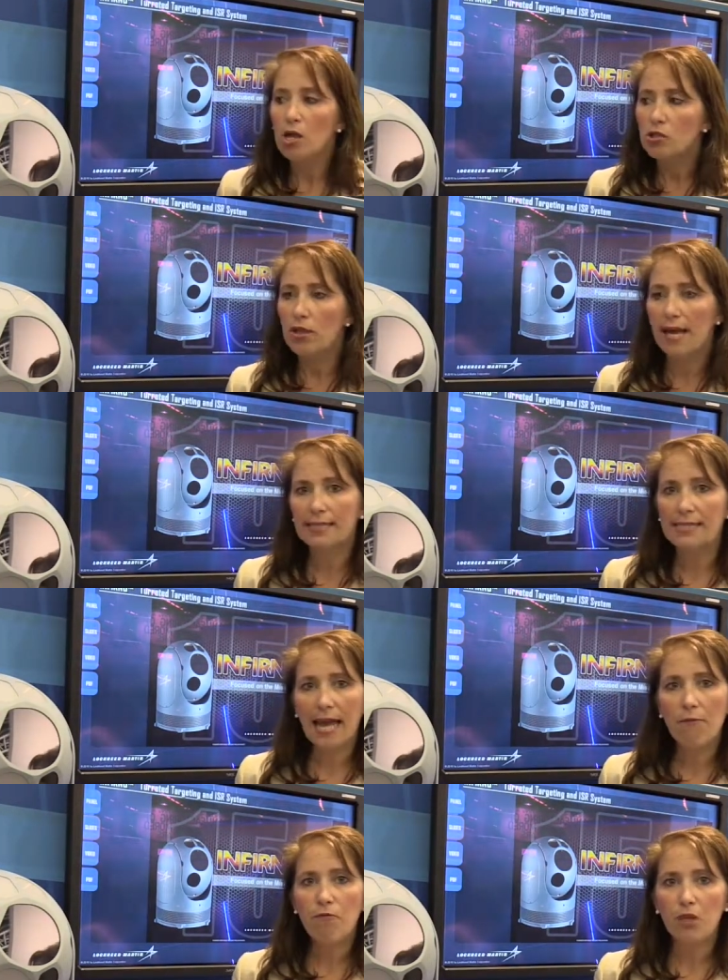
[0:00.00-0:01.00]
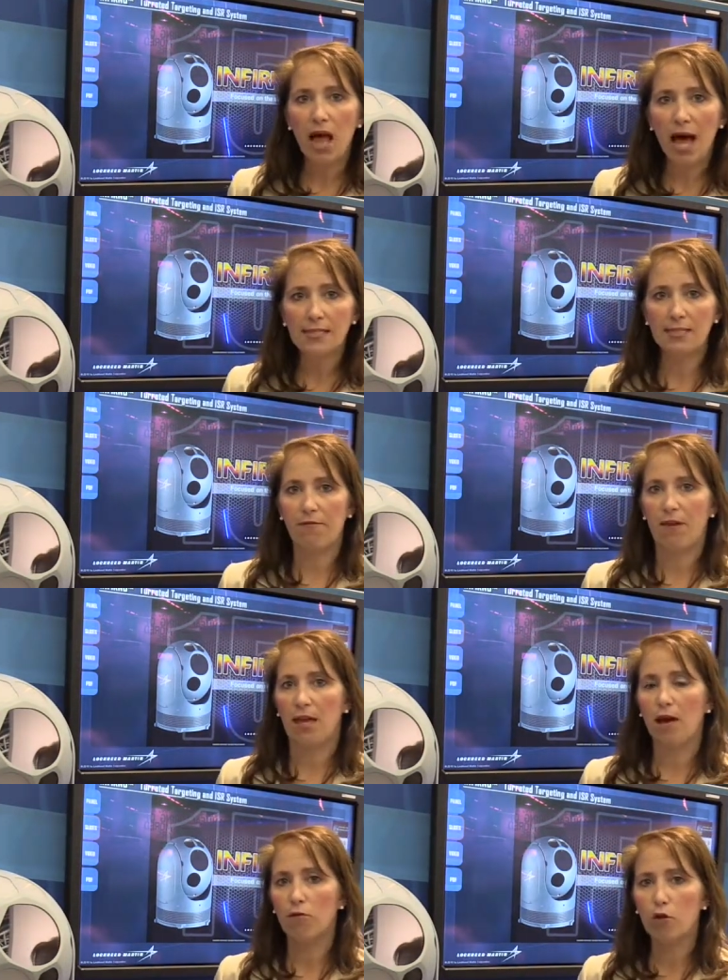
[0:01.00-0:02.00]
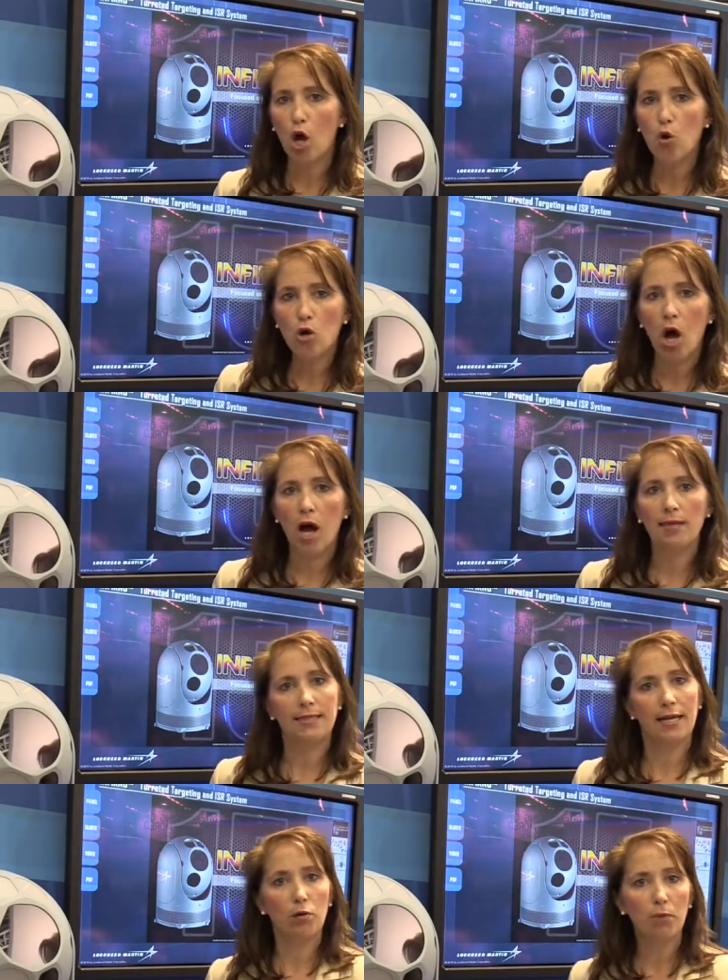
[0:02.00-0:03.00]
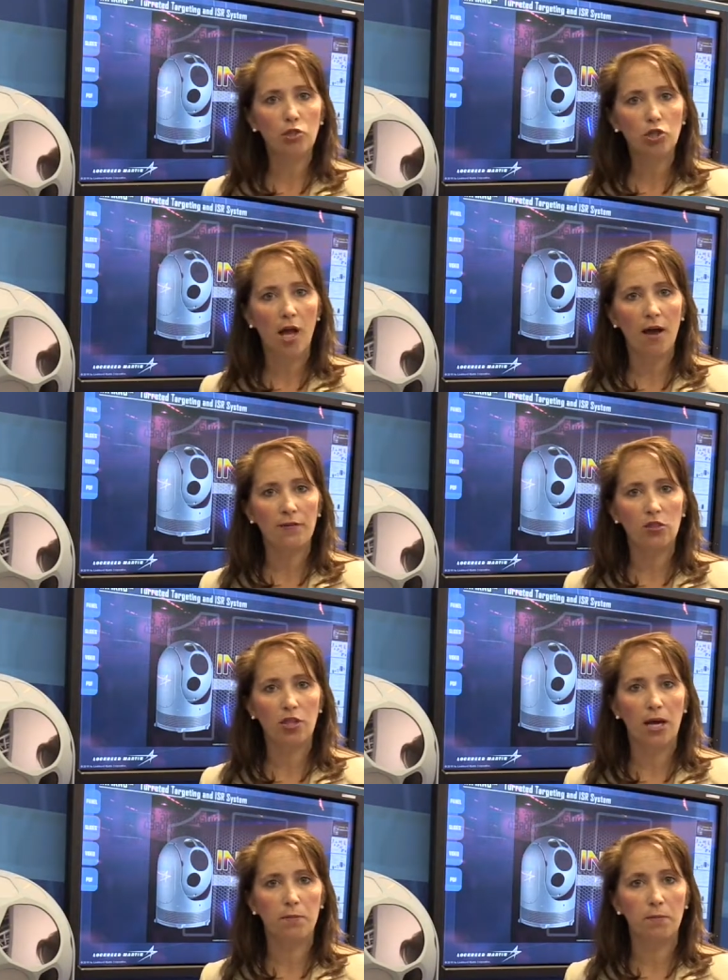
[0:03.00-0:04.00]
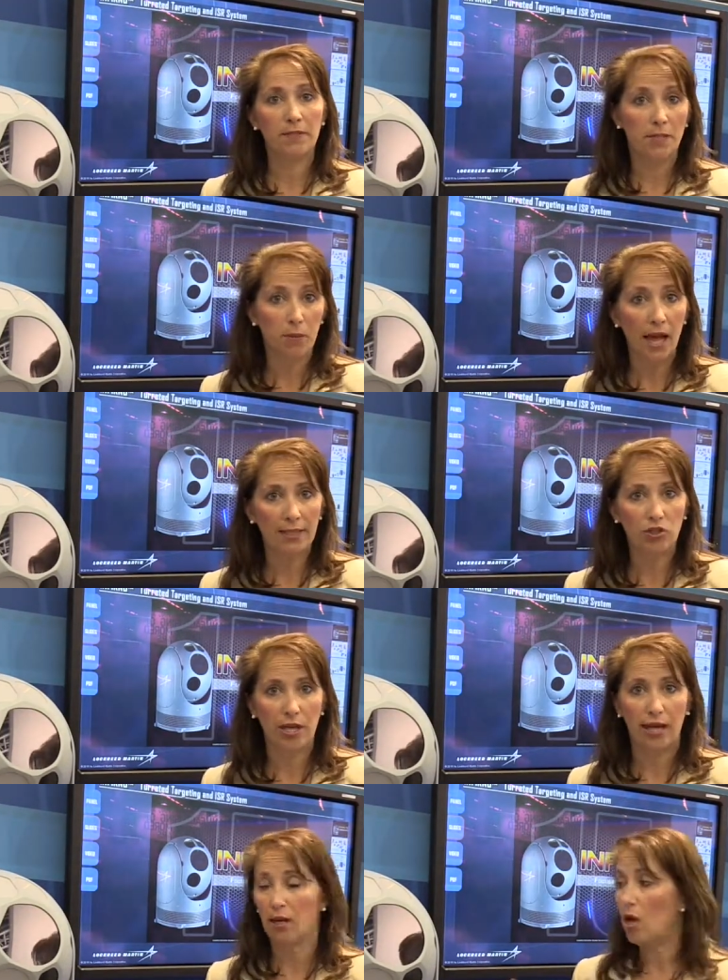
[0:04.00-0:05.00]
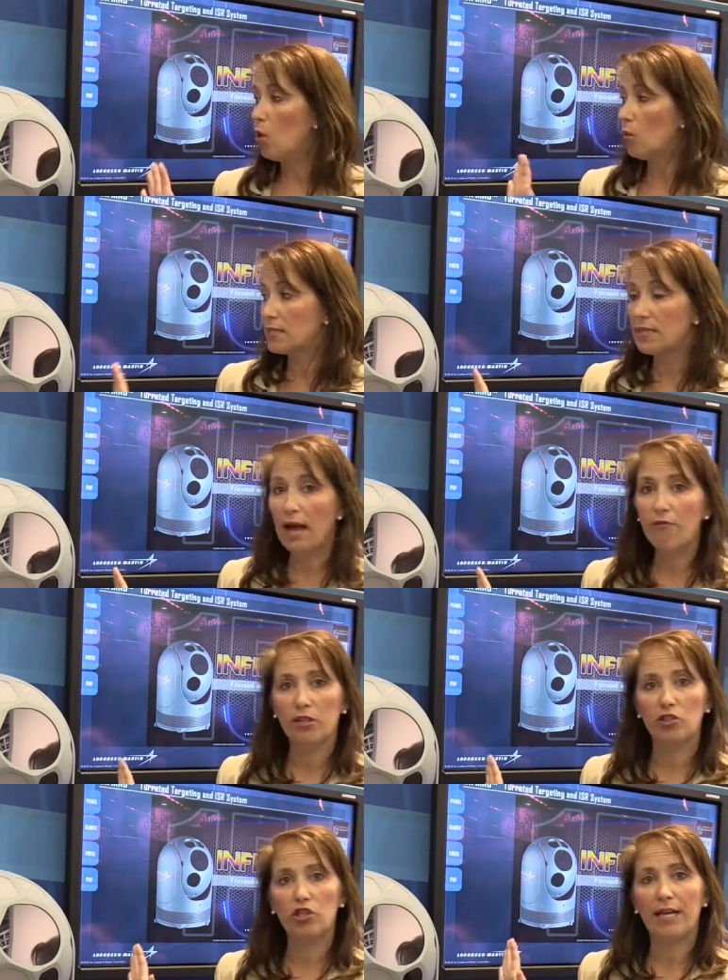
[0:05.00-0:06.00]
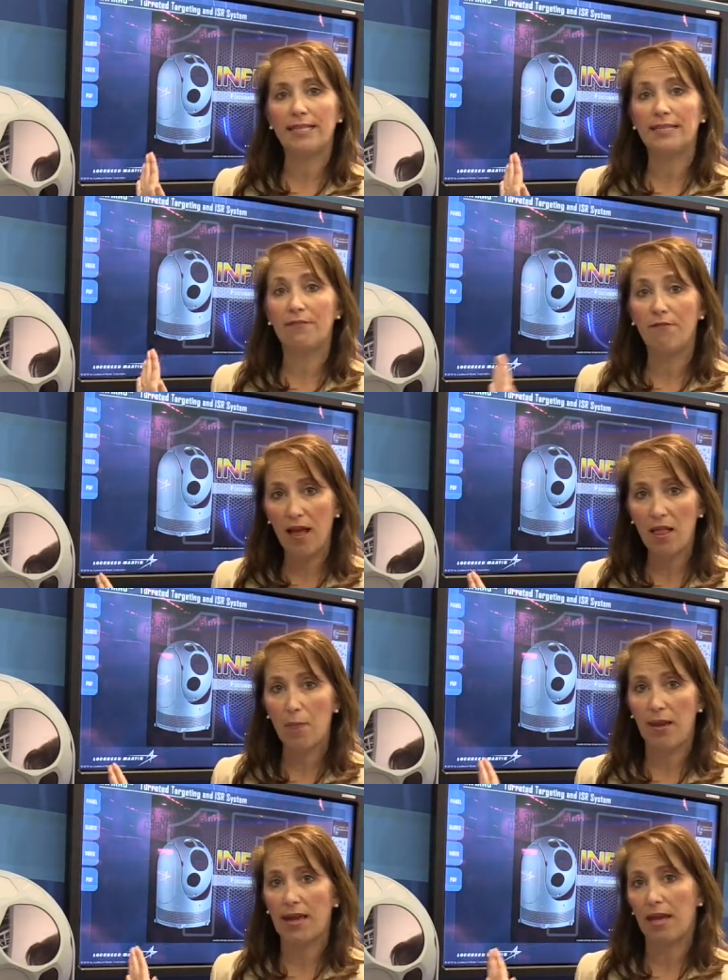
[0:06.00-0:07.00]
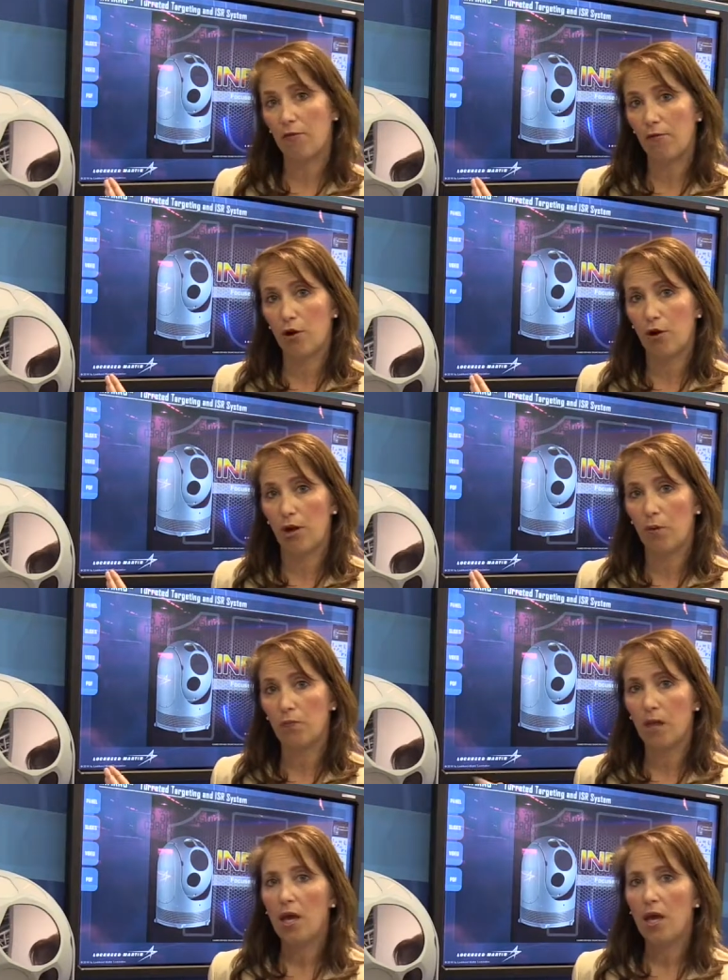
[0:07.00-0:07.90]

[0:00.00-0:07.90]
So that same philosophy of low cost and commercial off the shelf supply chain was leveraged in developing Infirno.